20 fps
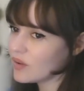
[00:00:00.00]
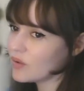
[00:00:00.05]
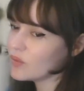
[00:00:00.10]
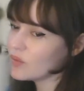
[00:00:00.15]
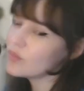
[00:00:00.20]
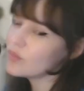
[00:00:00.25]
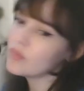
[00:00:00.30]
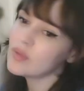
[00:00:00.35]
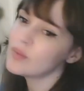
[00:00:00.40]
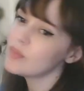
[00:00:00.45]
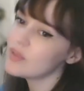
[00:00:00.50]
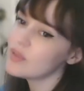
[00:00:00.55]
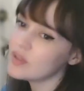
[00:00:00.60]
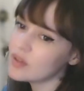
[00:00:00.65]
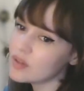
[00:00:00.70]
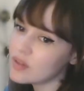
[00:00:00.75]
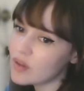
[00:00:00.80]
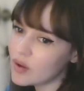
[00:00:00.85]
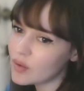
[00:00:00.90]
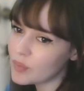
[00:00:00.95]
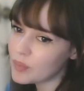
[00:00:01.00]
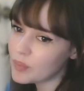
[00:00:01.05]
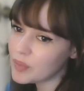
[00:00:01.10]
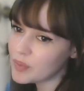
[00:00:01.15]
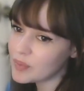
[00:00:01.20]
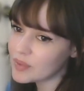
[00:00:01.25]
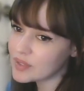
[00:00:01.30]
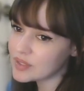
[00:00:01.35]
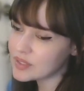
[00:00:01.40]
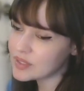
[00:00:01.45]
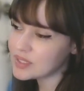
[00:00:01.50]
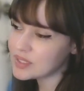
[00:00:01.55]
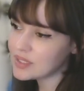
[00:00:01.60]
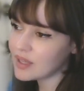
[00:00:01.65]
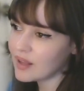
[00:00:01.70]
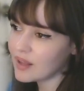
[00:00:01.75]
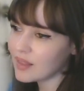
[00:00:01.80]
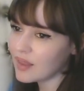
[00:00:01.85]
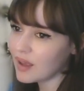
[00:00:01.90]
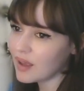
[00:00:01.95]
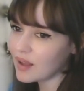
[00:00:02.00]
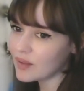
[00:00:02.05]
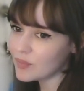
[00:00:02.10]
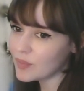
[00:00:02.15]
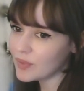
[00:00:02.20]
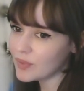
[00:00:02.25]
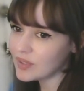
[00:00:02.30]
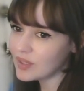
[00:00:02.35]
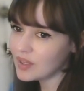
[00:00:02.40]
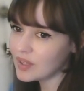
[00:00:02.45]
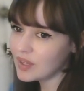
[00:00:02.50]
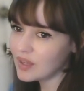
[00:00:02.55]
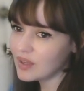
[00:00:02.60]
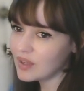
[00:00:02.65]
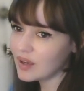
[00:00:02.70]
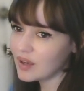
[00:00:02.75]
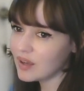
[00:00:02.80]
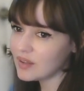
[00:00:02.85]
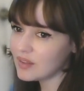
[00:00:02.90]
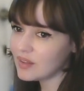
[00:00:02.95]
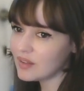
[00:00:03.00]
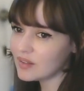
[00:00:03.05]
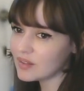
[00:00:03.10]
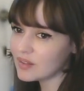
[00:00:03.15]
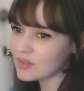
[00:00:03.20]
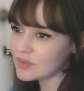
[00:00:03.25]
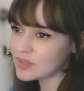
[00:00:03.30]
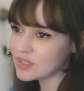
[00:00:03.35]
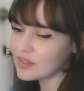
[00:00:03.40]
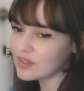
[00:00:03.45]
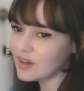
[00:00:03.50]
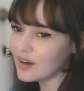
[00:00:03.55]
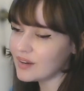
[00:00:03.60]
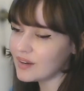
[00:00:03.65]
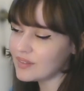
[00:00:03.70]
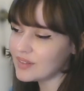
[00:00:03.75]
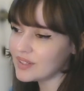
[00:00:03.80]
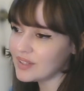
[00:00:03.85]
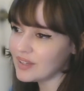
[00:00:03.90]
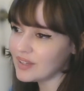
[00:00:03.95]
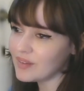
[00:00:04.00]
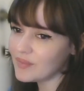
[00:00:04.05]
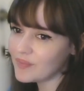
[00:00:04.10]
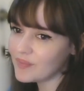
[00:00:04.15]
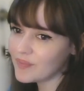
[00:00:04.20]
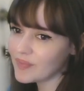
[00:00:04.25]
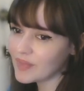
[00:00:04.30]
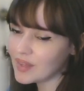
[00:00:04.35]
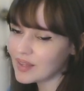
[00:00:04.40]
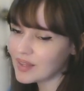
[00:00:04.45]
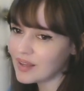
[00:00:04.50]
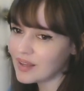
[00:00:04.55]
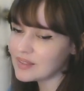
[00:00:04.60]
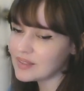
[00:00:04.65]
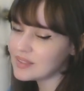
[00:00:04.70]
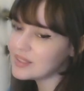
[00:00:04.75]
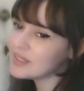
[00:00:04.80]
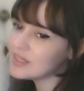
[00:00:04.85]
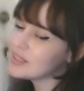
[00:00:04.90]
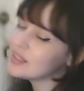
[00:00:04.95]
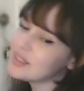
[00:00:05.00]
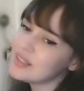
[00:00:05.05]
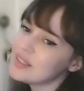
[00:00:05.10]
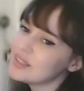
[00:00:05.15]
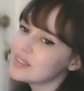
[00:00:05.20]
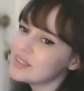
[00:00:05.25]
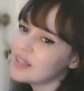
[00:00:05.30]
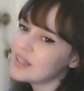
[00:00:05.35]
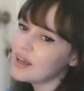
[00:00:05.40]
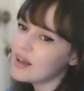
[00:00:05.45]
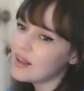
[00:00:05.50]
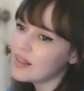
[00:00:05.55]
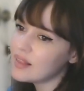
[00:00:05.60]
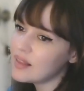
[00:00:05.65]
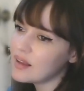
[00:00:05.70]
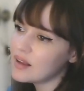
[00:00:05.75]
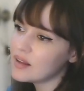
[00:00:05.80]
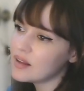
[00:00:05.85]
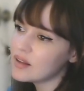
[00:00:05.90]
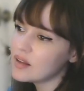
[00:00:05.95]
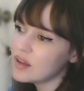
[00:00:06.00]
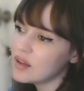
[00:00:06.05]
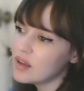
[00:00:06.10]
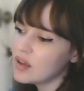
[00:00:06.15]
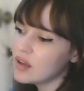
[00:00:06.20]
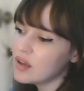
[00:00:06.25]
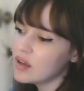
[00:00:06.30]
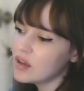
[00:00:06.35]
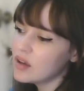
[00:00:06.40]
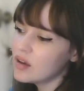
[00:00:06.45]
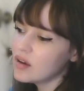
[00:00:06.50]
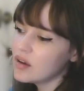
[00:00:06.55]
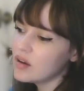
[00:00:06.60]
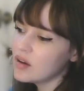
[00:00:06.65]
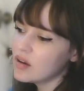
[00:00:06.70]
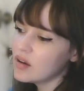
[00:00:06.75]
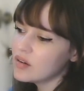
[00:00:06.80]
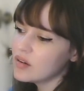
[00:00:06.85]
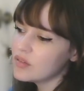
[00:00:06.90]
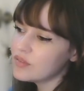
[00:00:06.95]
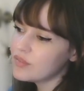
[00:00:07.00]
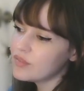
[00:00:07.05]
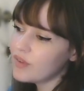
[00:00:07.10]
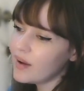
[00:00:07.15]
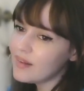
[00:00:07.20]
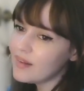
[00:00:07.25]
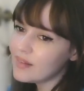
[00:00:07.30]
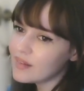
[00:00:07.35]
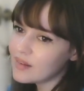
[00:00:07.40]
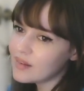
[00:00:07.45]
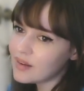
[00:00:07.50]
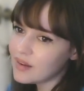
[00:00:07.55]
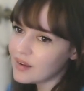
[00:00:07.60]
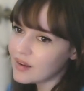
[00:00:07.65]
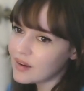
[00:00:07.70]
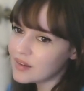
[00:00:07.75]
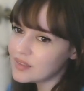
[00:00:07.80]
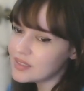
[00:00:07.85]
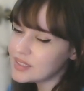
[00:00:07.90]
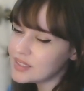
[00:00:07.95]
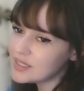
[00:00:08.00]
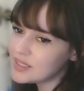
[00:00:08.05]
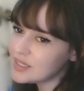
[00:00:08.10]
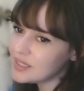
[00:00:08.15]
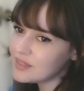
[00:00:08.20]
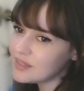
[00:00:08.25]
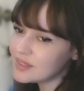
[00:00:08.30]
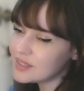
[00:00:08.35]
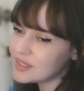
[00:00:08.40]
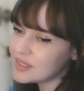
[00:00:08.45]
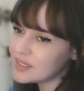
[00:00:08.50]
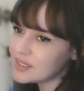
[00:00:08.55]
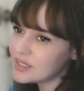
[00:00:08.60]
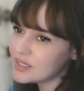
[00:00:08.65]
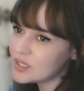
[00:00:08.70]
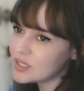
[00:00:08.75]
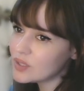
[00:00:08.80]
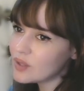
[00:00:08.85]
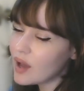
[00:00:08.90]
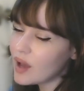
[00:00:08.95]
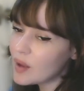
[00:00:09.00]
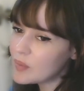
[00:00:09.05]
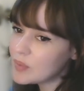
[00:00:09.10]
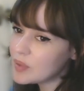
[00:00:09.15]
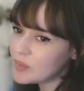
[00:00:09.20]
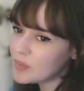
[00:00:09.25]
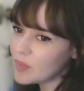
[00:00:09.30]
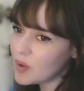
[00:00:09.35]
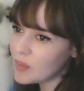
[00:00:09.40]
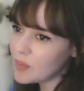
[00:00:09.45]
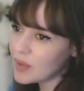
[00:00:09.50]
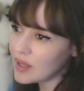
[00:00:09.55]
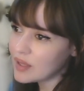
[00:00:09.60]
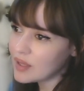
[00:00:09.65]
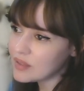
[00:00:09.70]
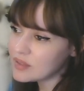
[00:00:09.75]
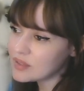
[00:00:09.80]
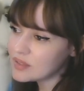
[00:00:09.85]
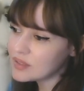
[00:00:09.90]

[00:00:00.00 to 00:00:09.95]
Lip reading: maybe not all people understand that, but I think that was irony, that he said that finally I received this happy moment.